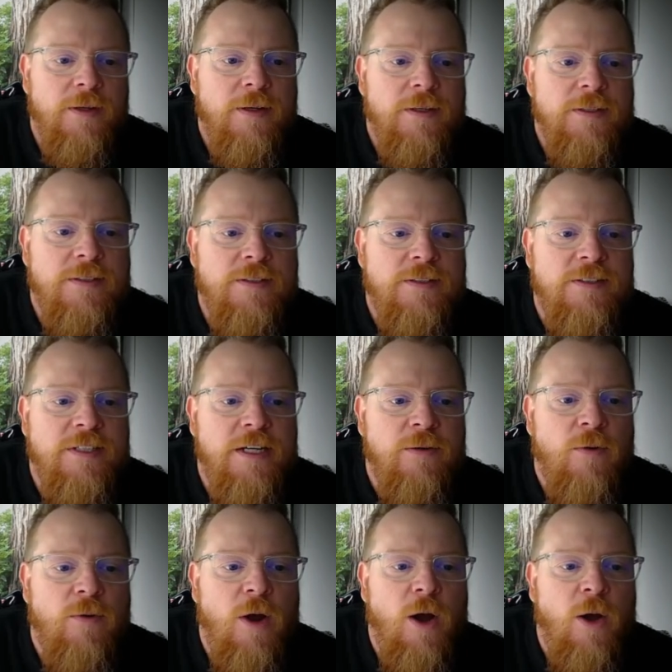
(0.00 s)

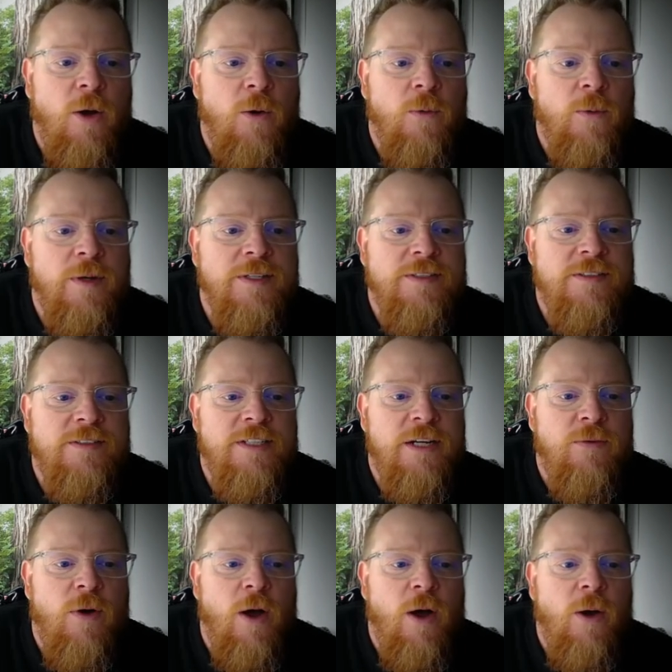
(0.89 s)
0,
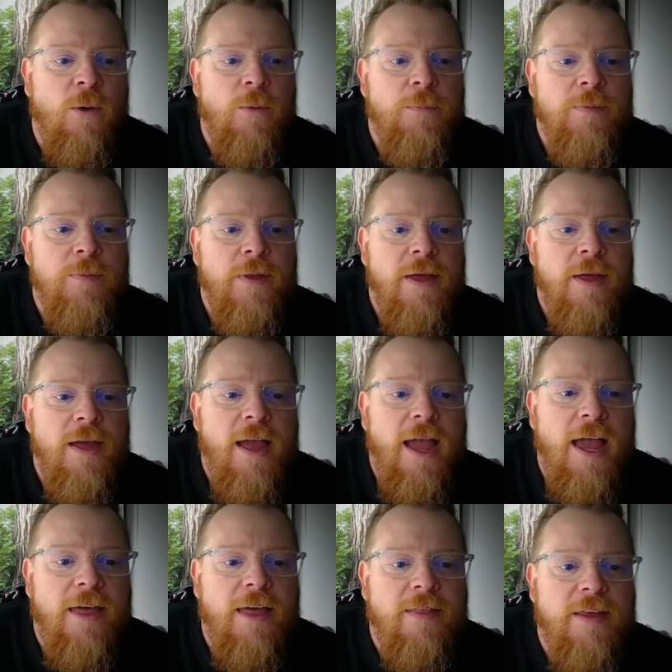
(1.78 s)
0,
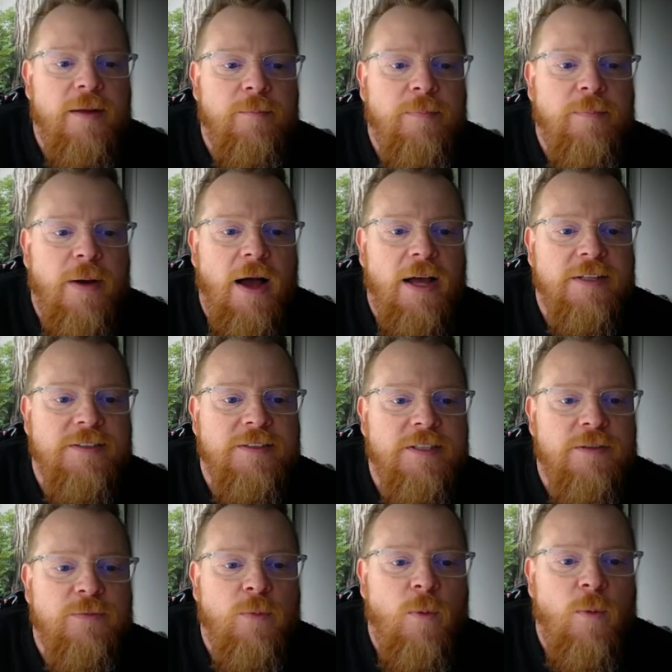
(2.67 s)
and then
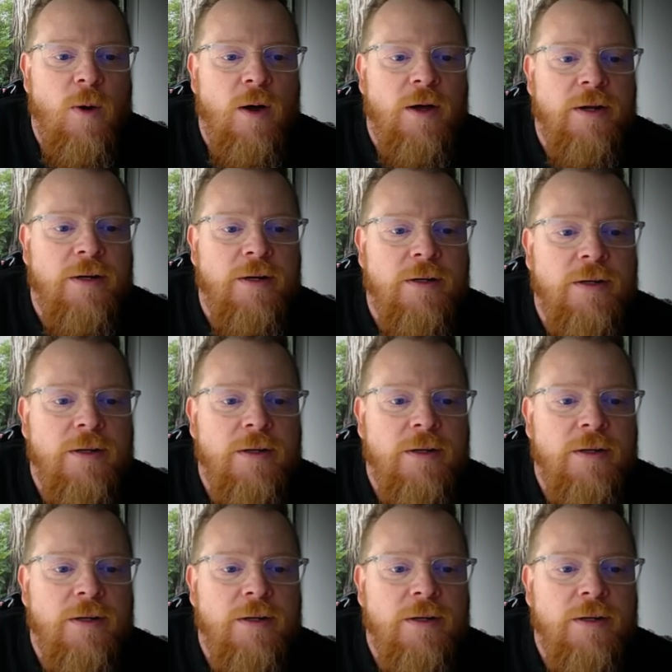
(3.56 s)
+1,